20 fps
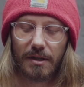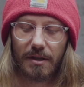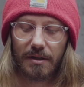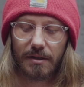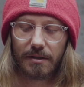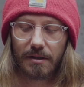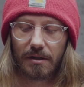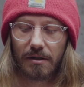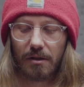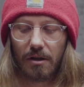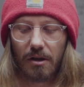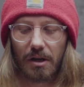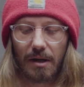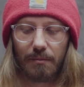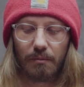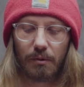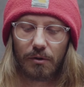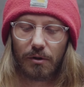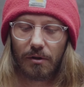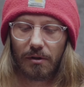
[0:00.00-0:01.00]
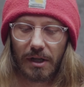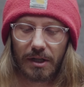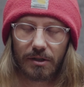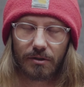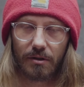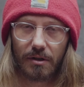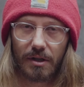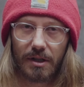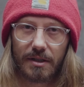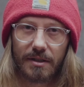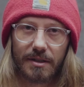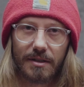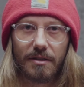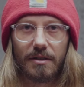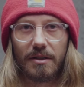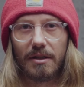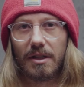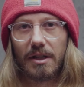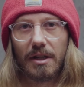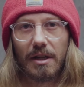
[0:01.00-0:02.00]
It's going to load up all your electronics.
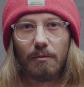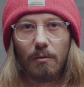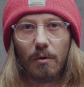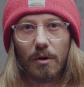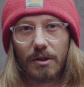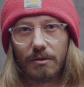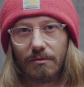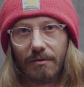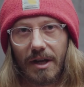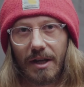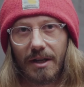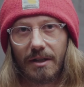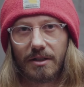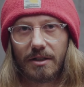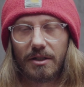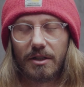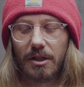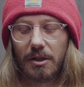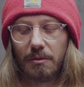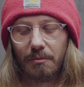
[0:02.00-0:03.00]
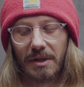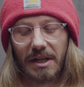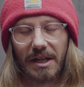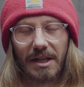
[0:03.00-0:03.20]
You're going to get worse range, and you can